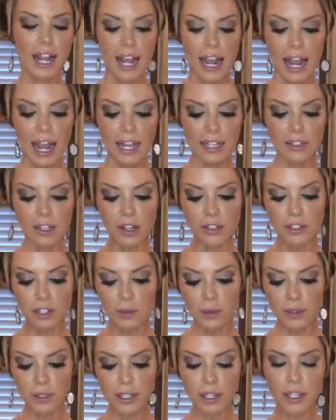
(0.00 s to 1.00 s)
It's also
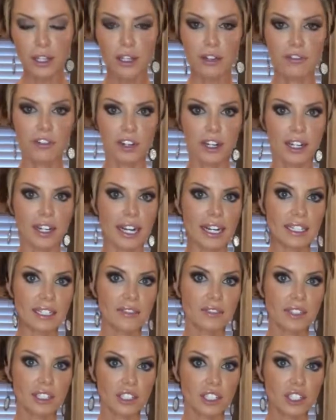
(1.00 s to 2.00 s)
really good for connective
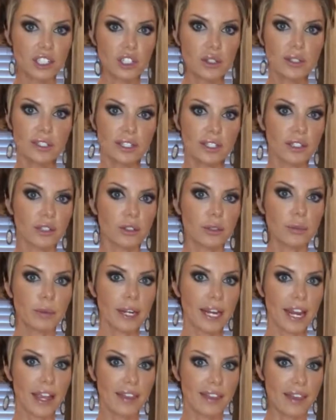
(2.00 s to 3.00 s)
tissue. It's going to
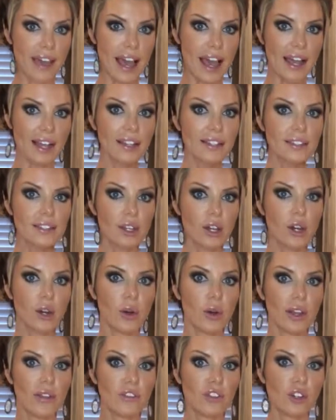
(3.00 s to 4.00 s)
lubricate that. So
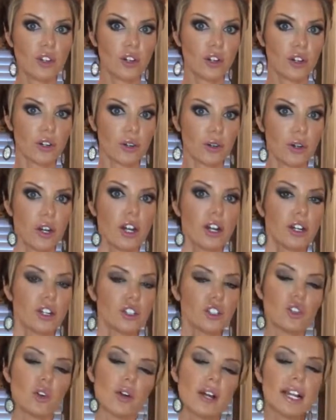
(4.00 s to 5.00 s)
if your
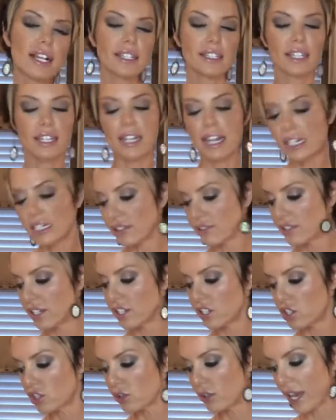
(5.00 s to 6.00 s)
joints, connective
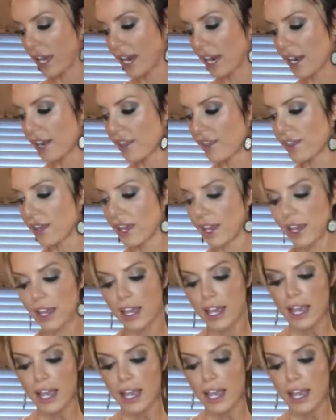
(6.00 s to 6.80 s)
tissue, that kind of thing.